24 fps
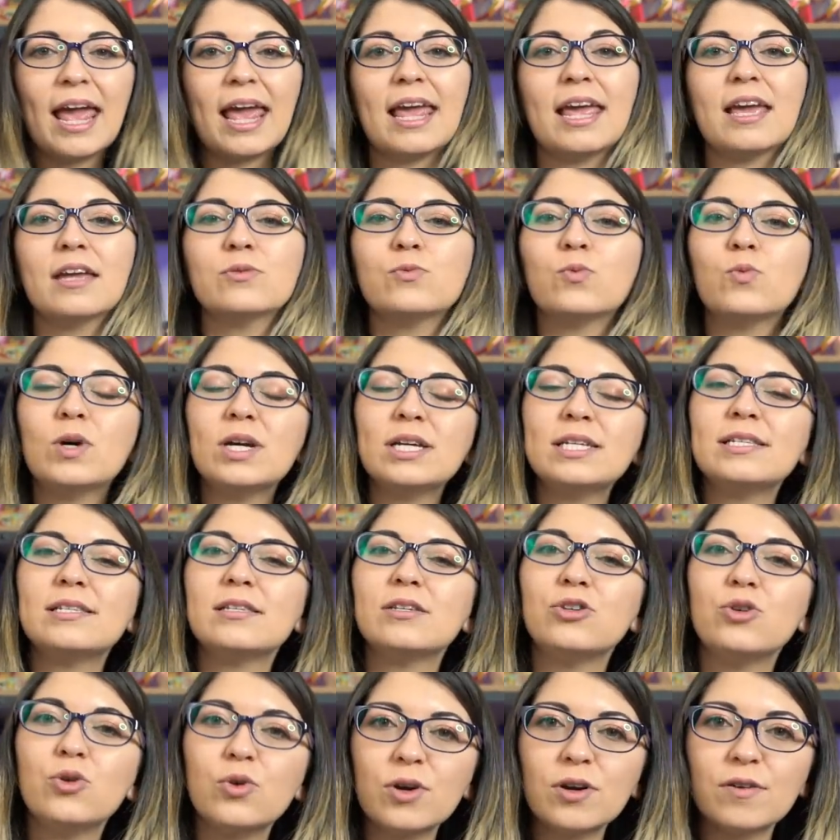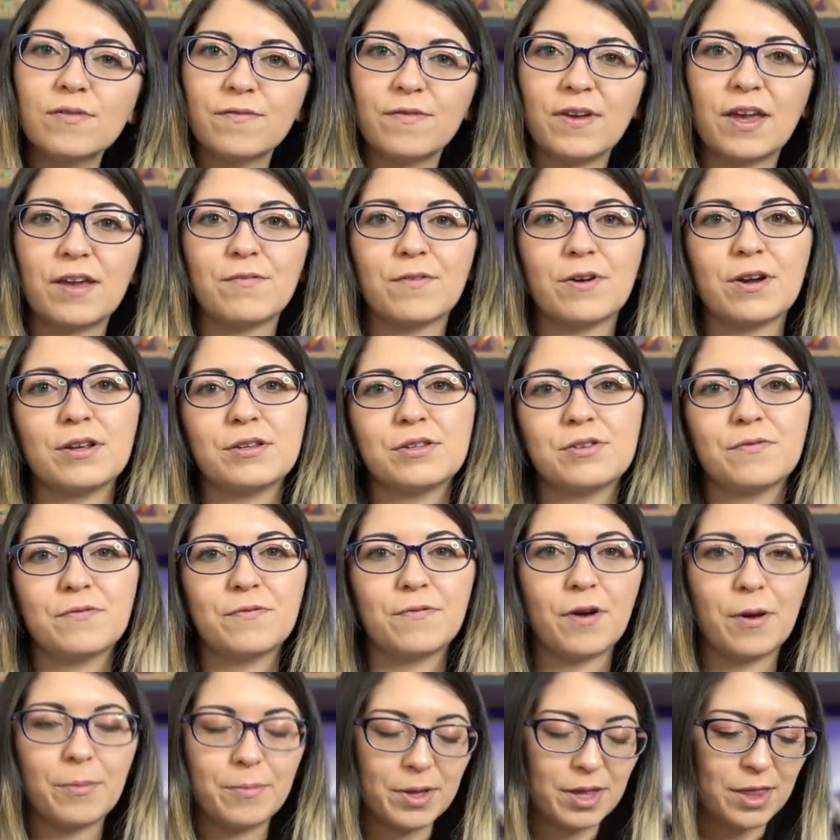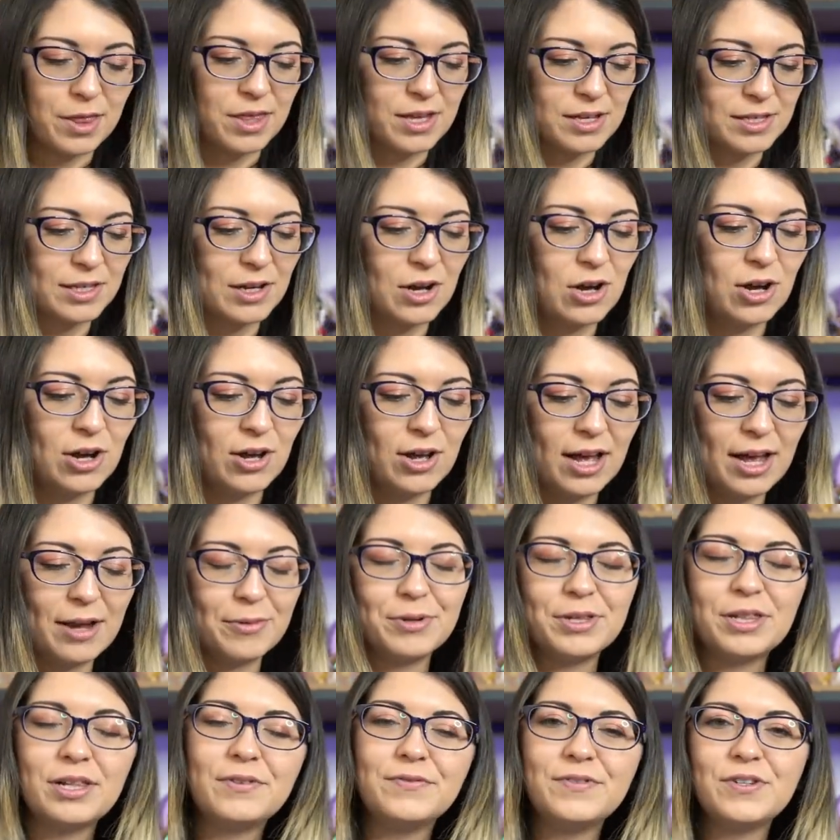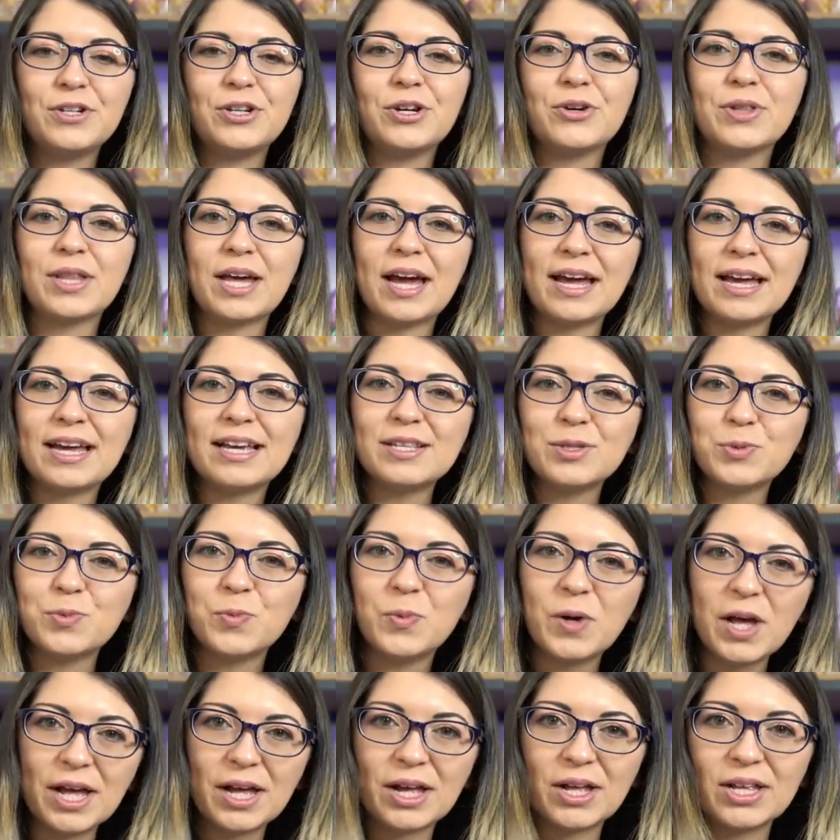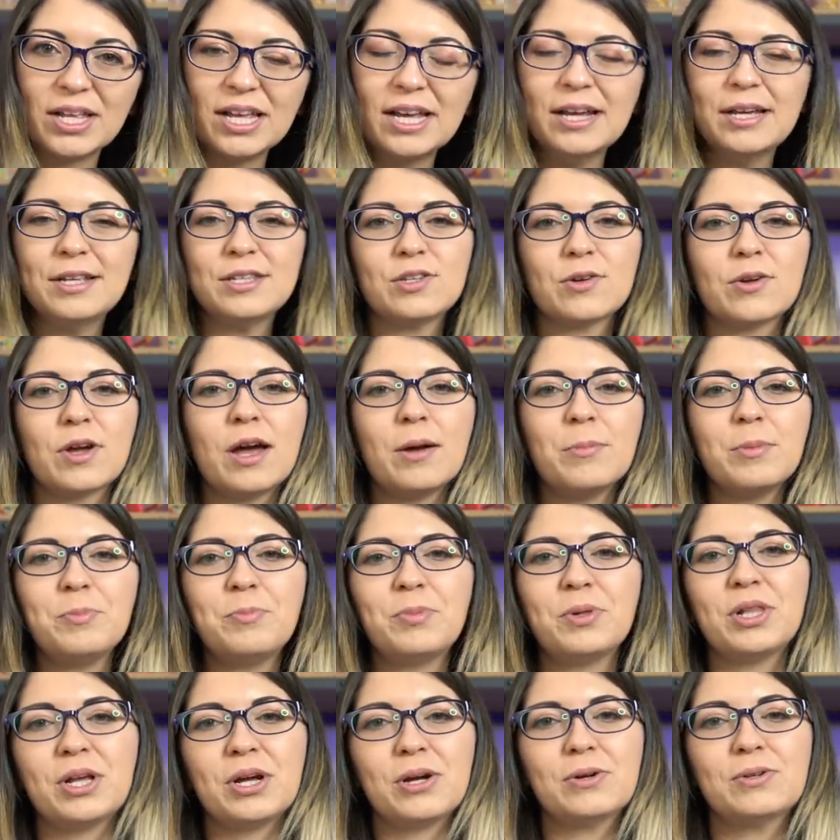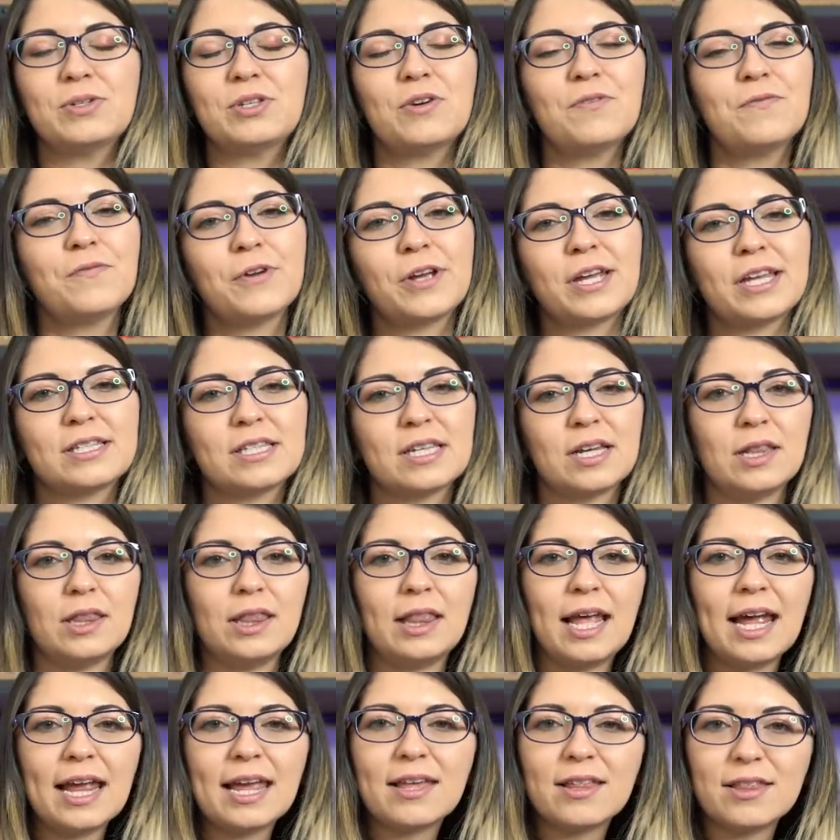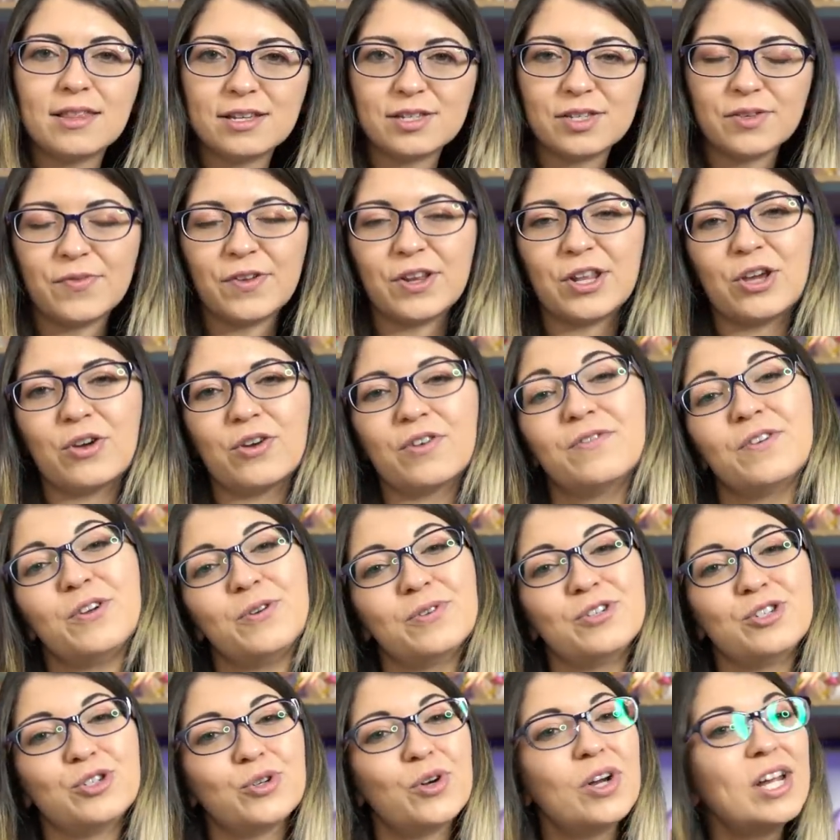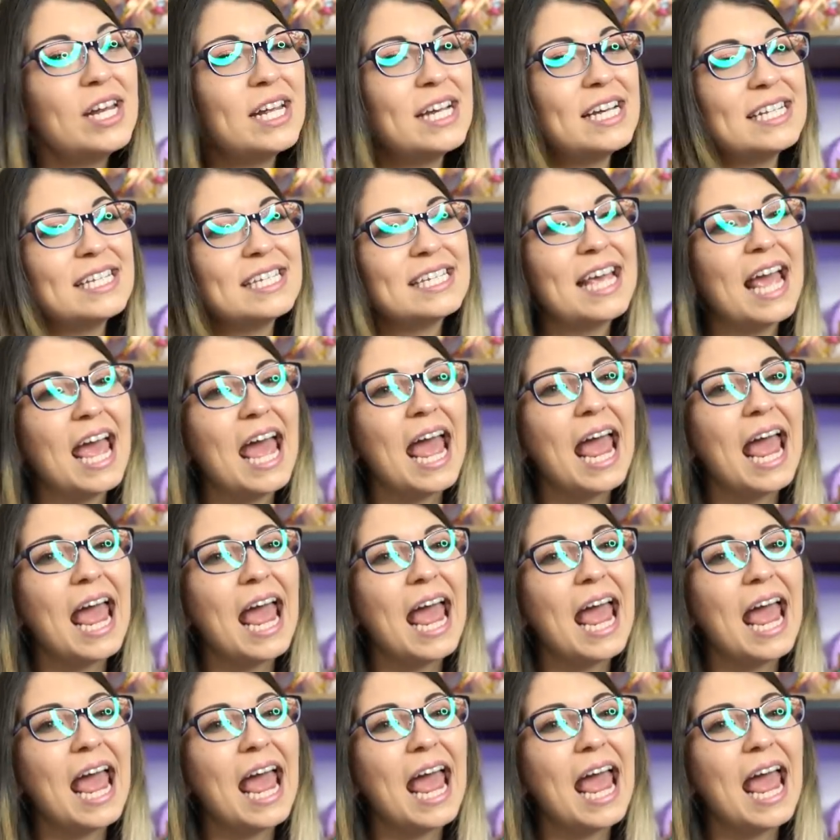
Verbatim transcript: And what is your favorite from this haul? I would love to know that as well. So comment below. Don't forget to like this video if you enjoyed it.